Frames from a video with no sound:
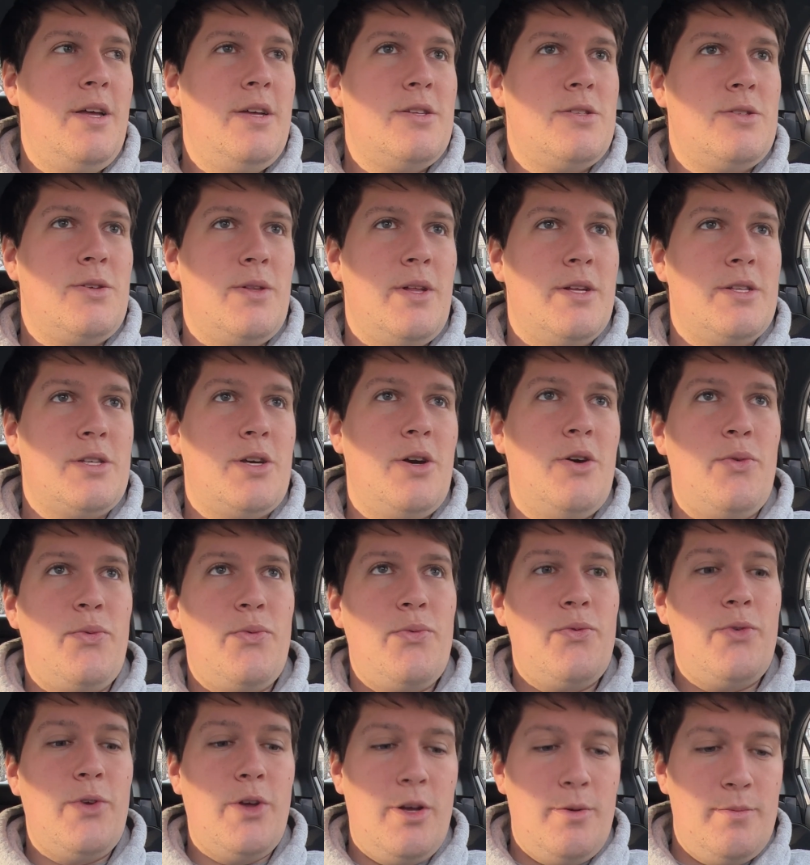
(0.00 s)
So let's go
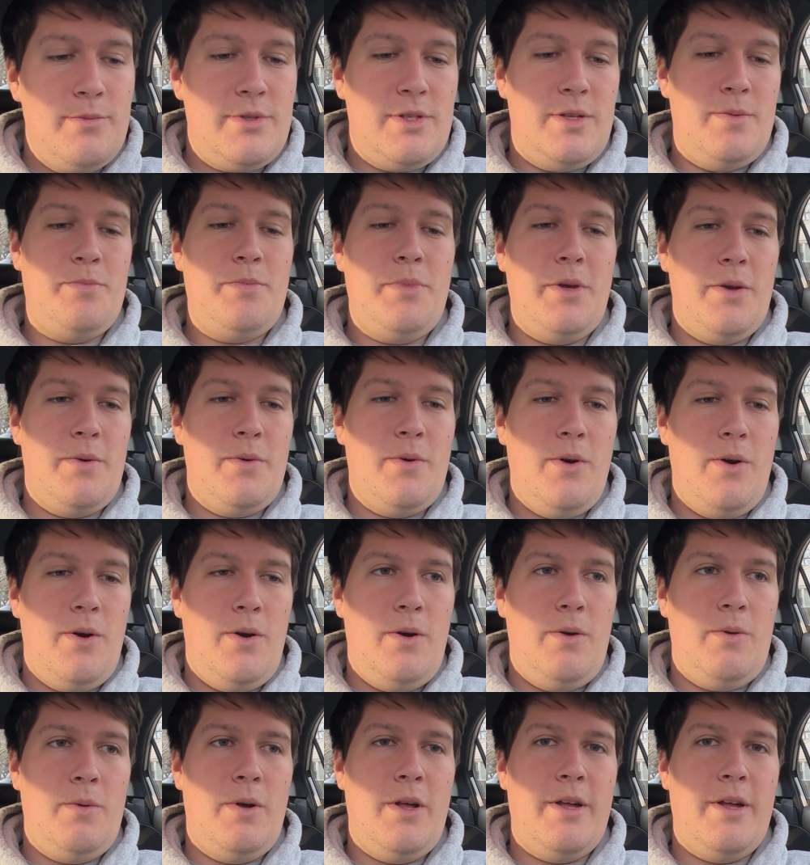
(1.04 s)
film some B-roll.